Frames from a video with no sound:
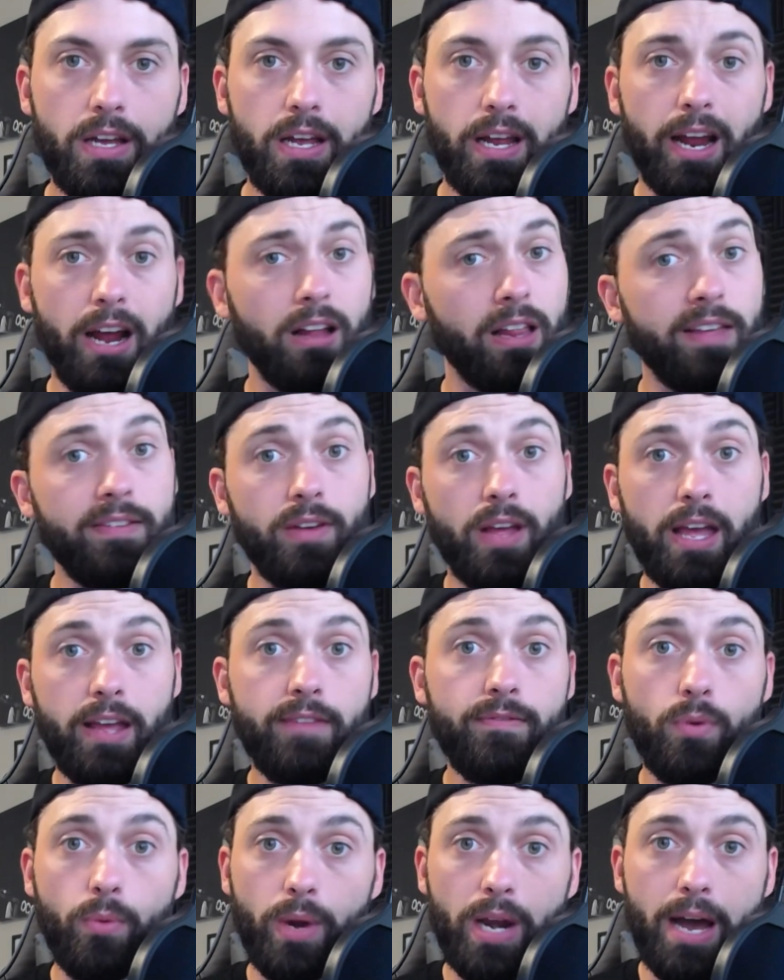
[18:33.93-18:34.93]
Hell,
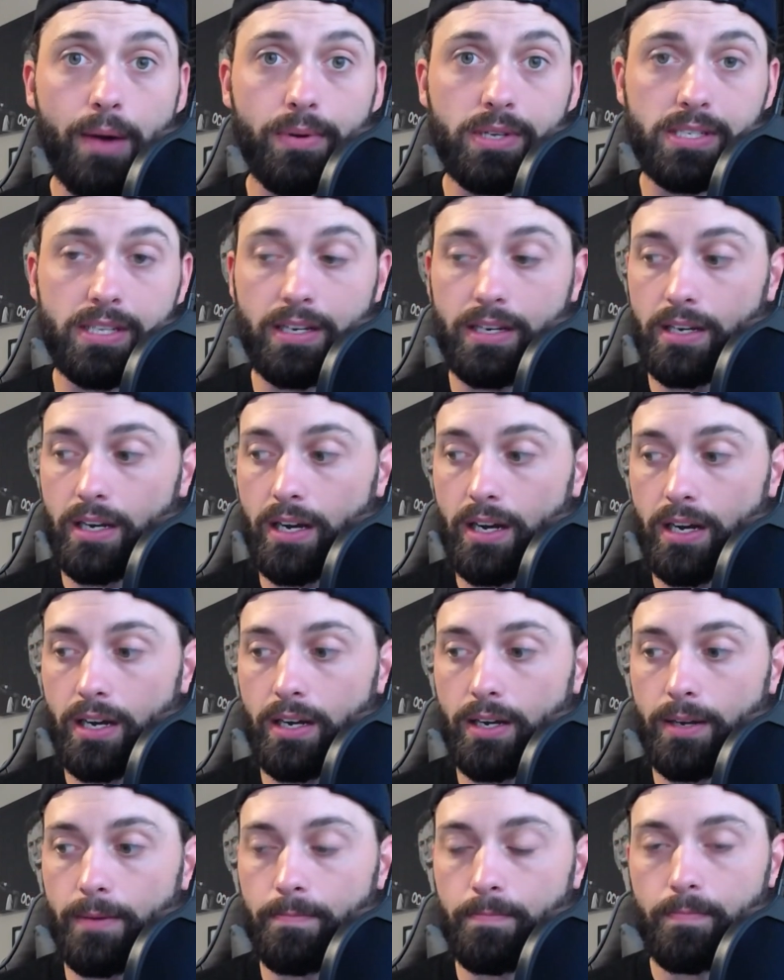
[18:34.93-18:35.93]
even when I was in
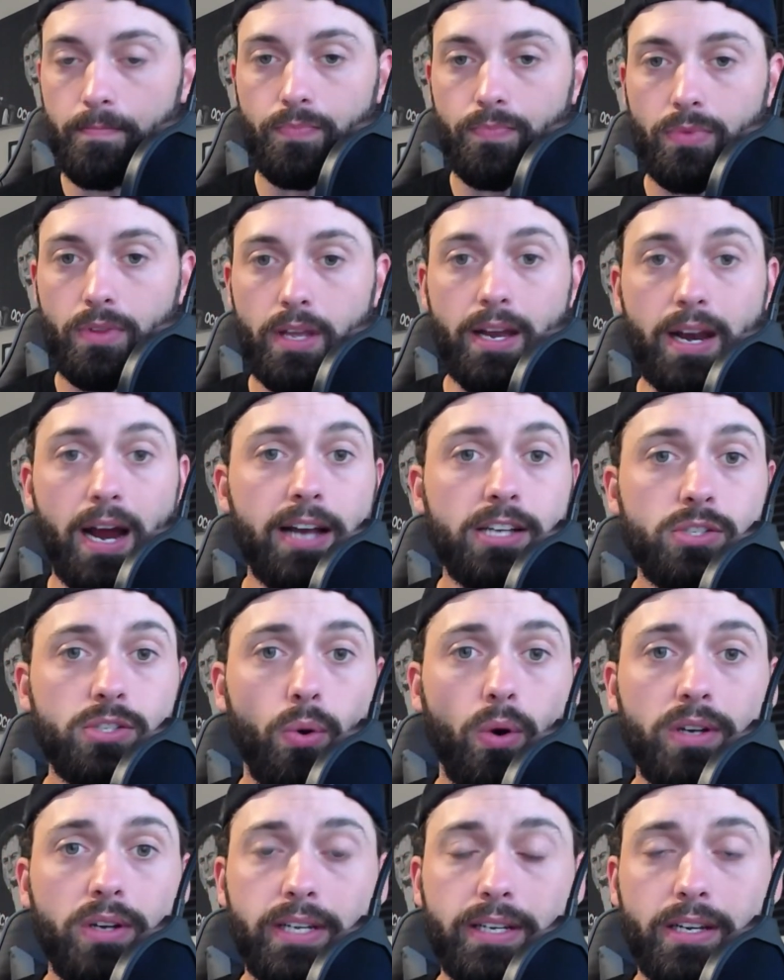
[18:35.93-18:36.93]
high
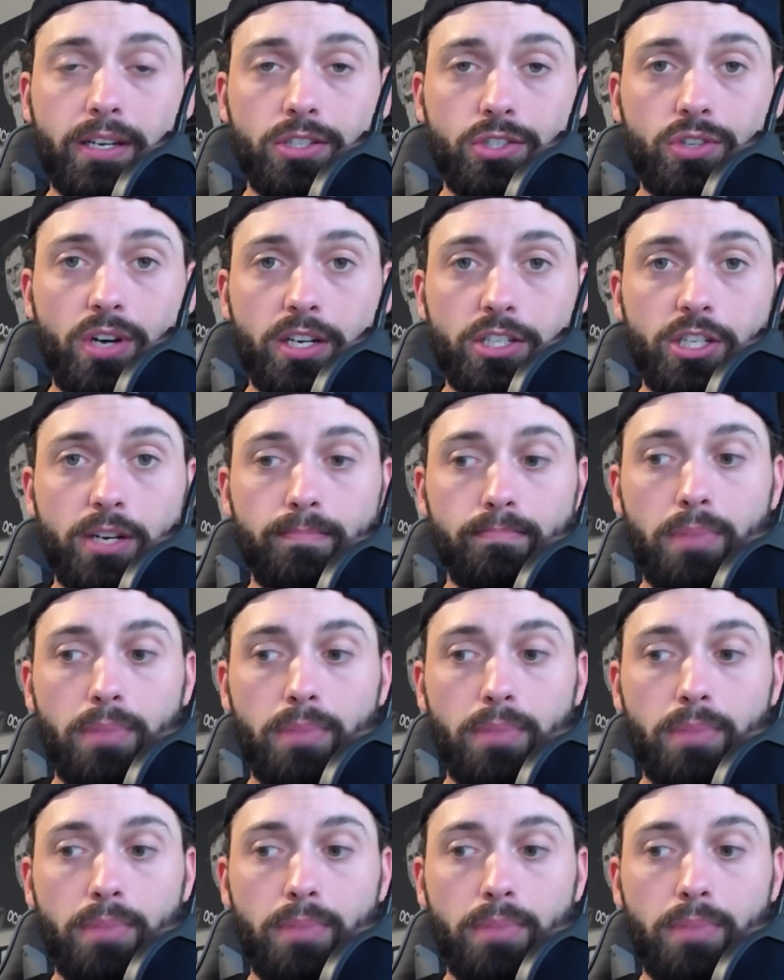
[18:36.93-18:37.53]
school, I did construction.